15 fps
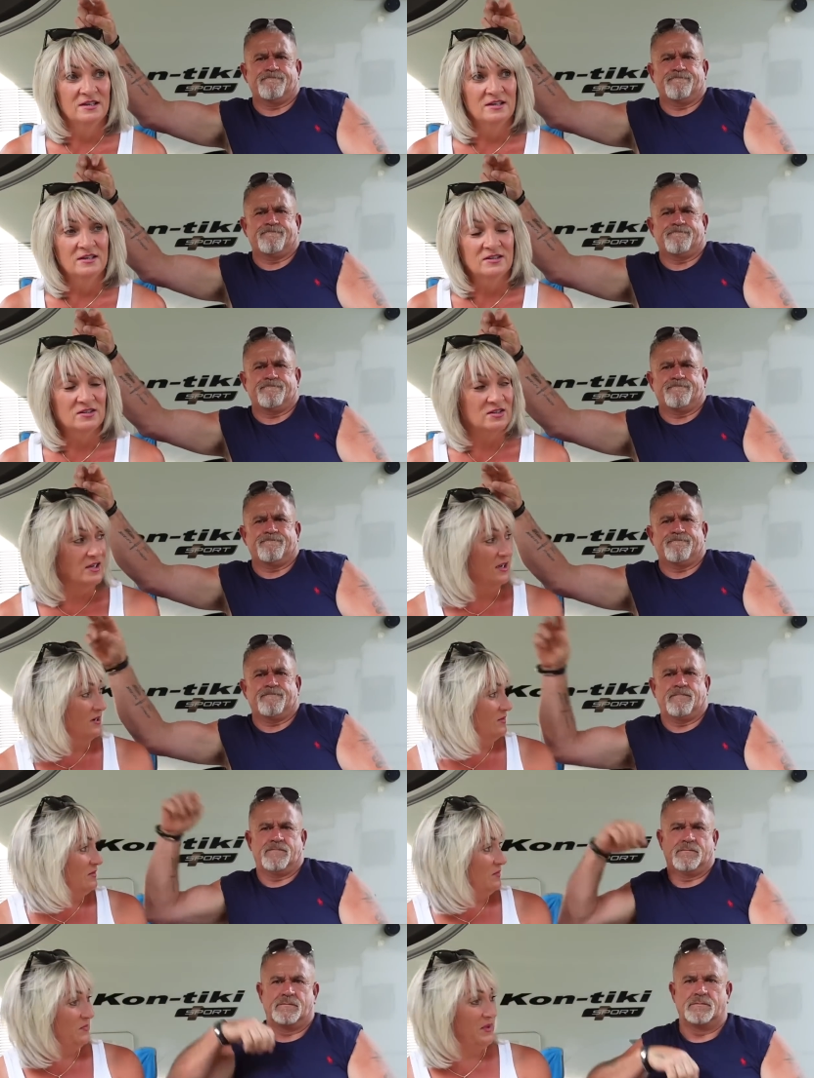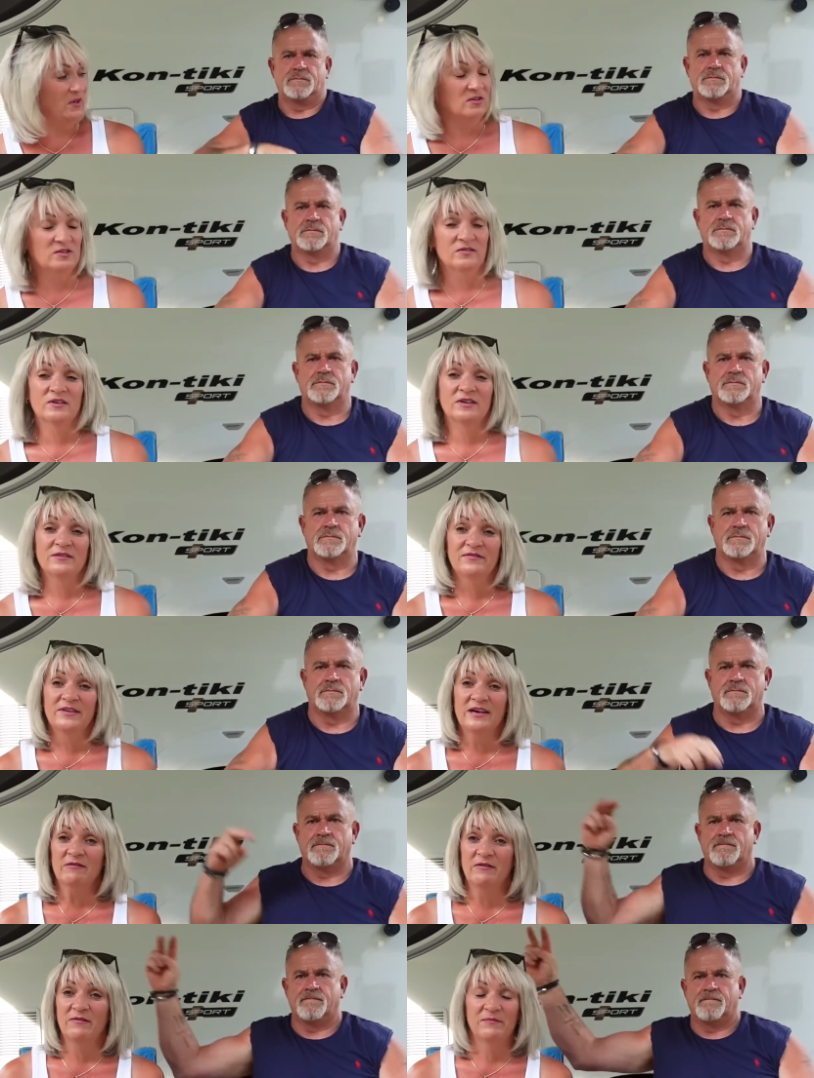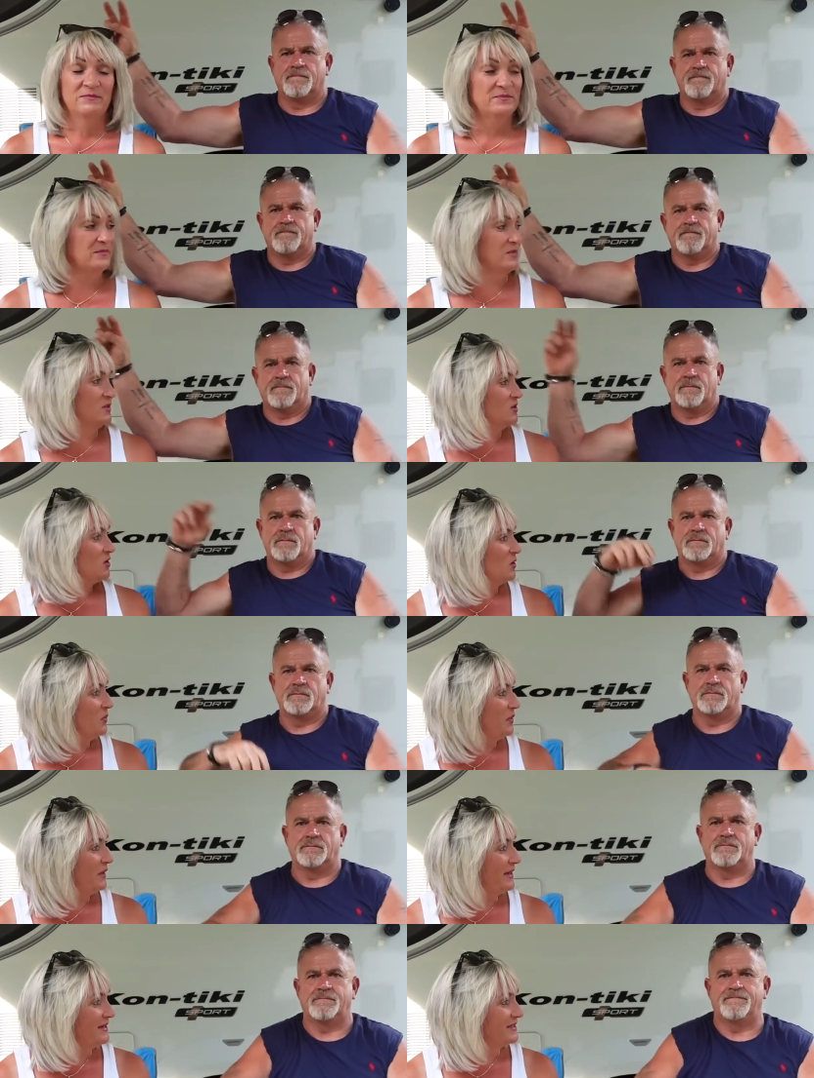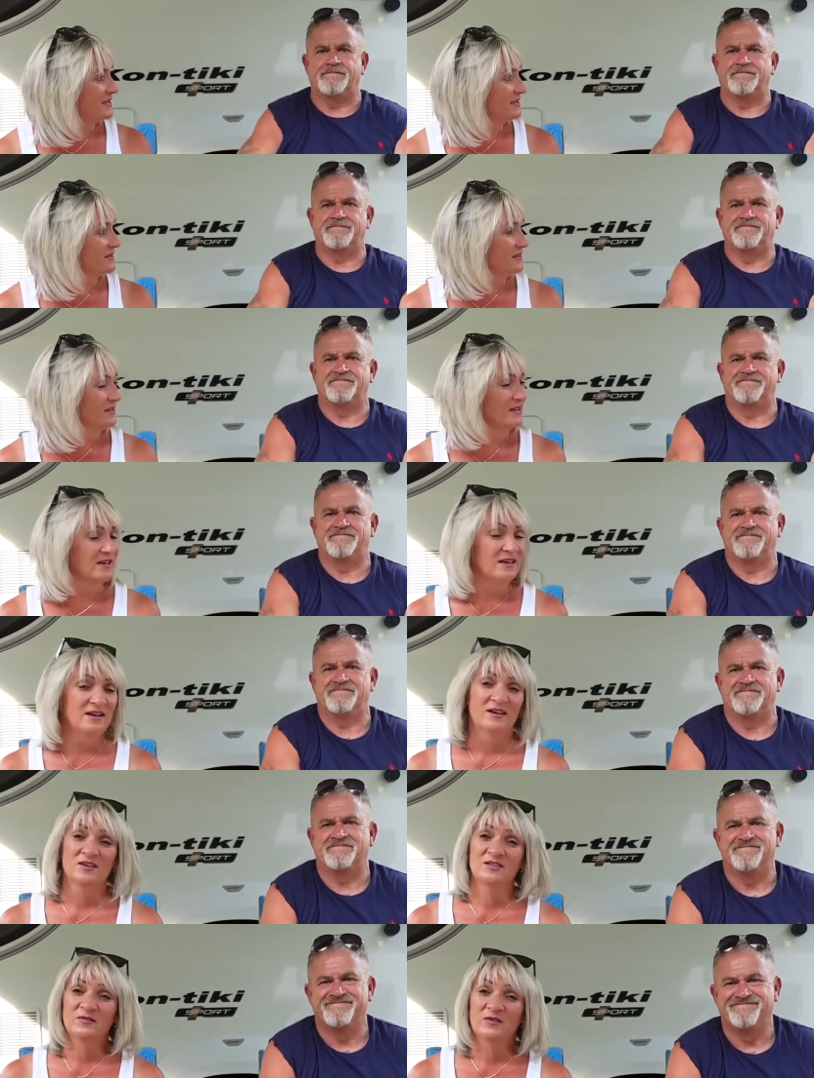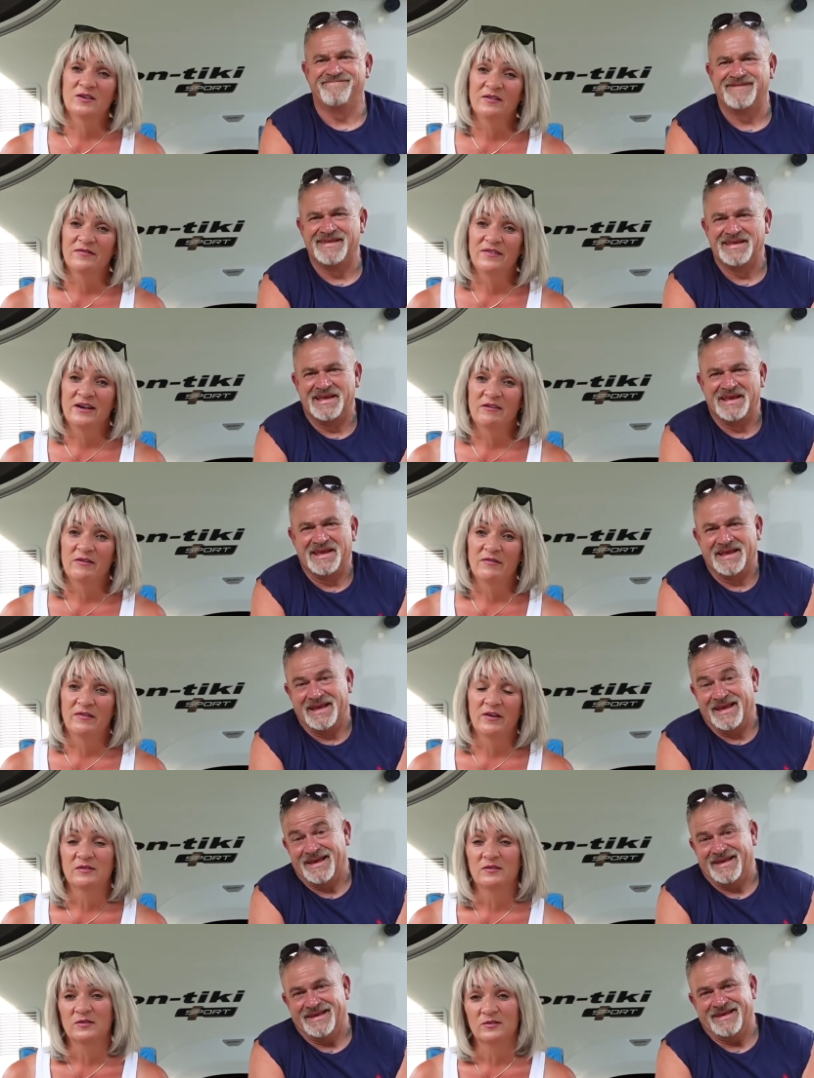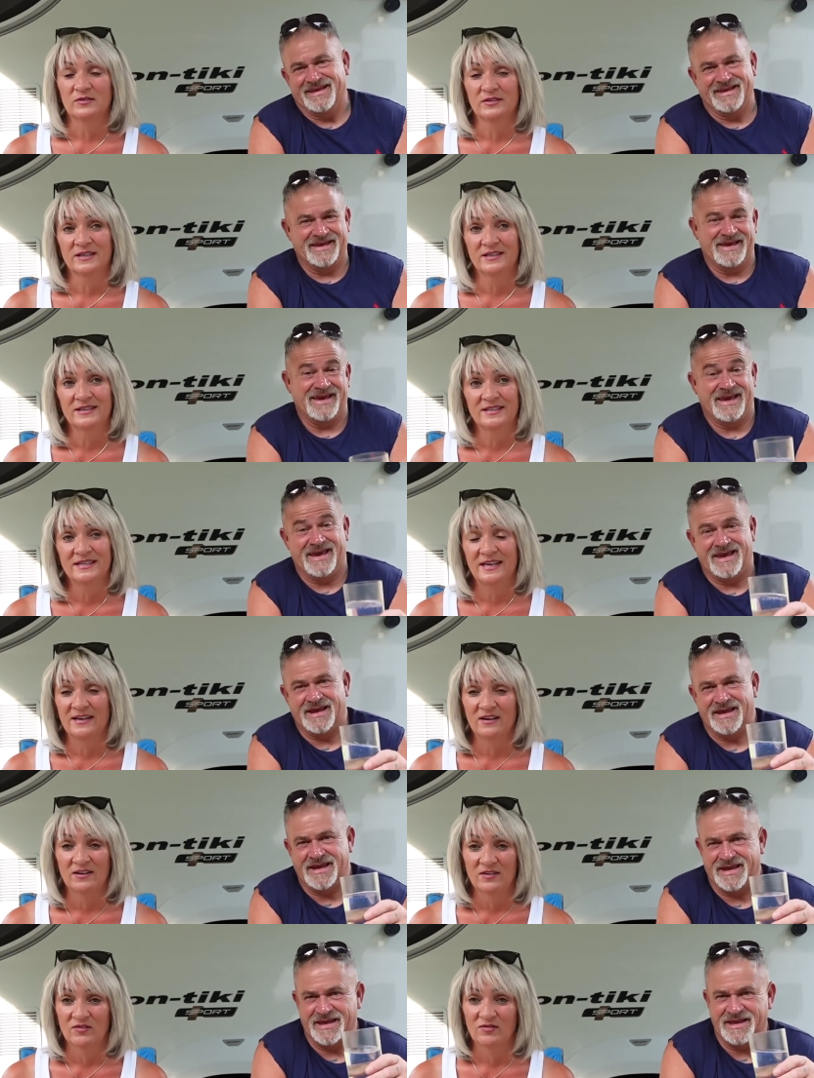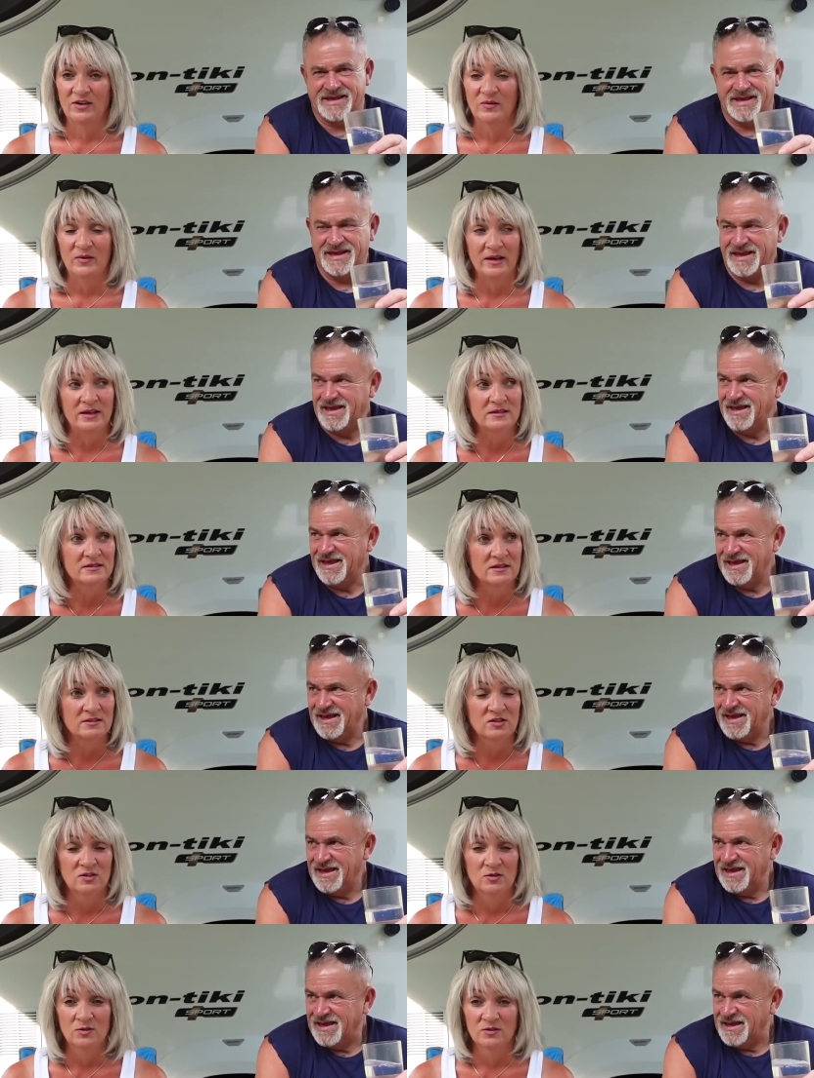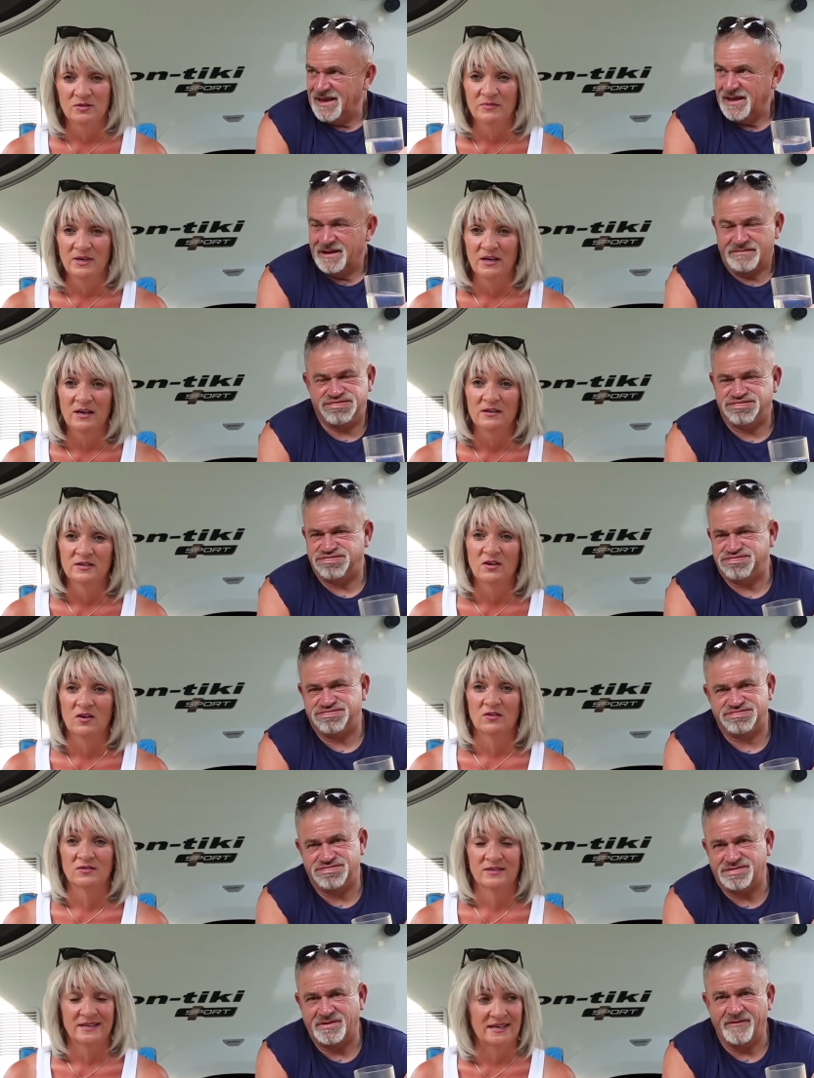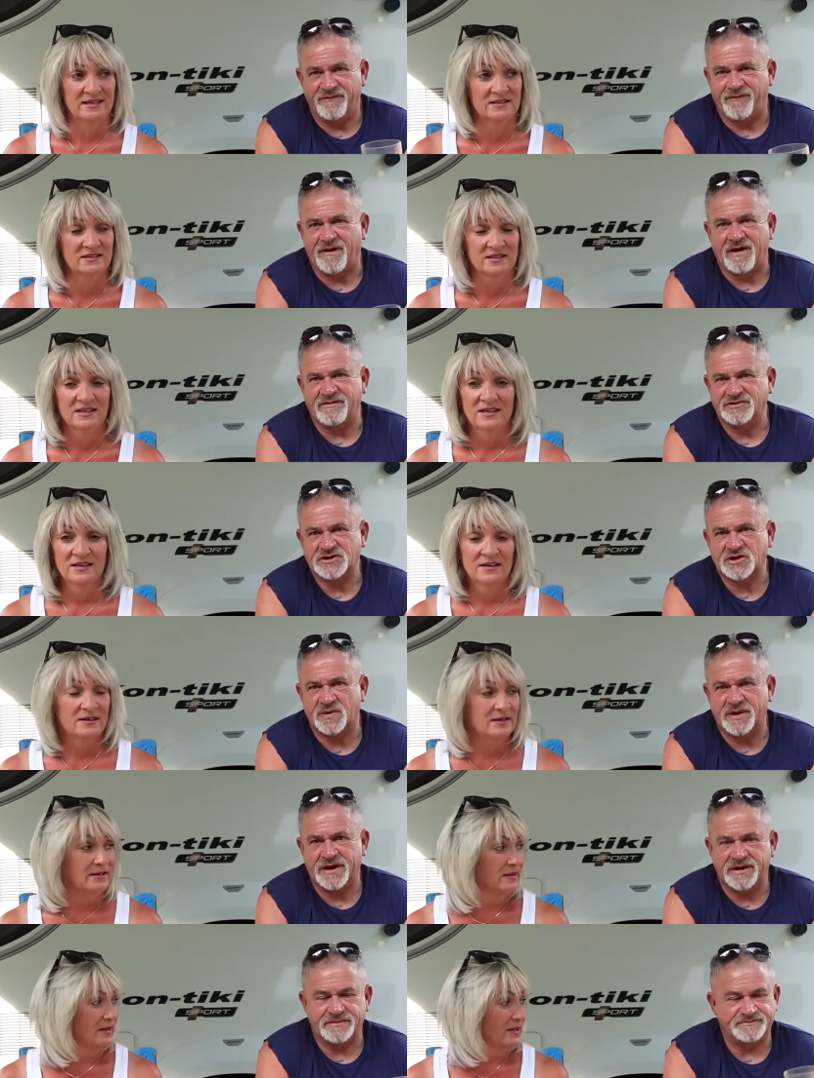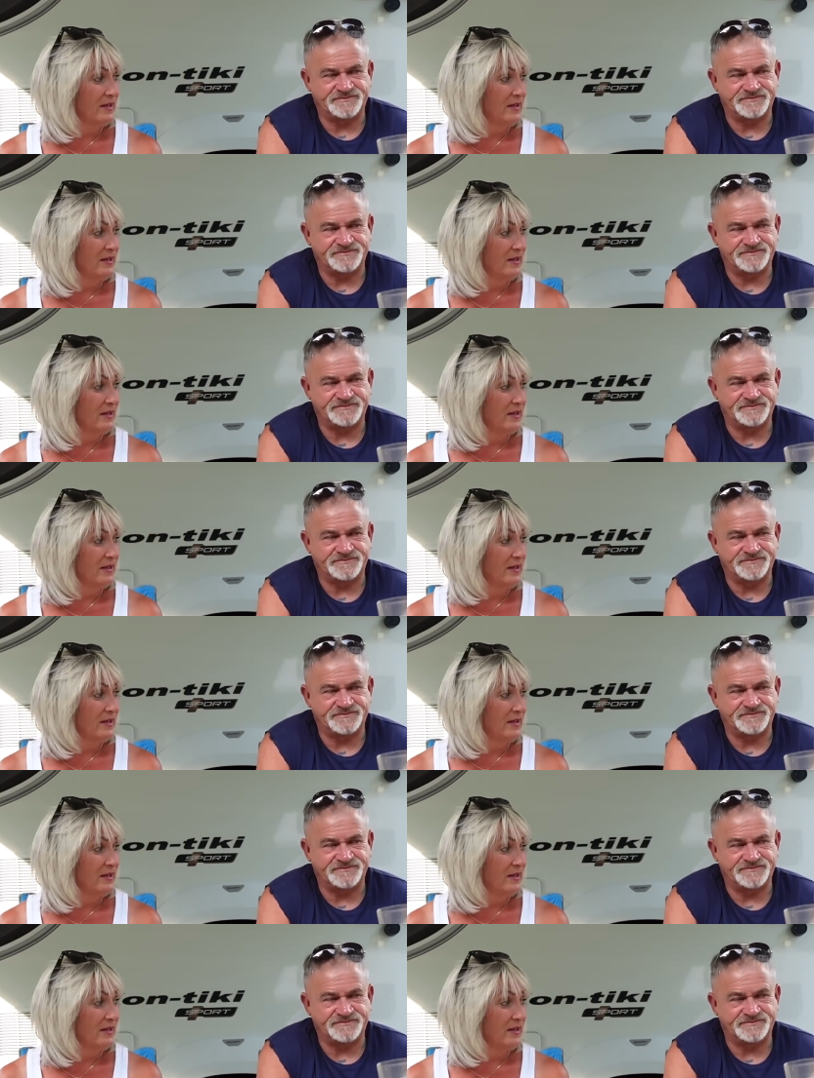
Speaker 1: So because I've got to have very stop it because I've got to have varifocals. It's going to take like three weeks. So she ordered me a load of contacts. From five hundred quid.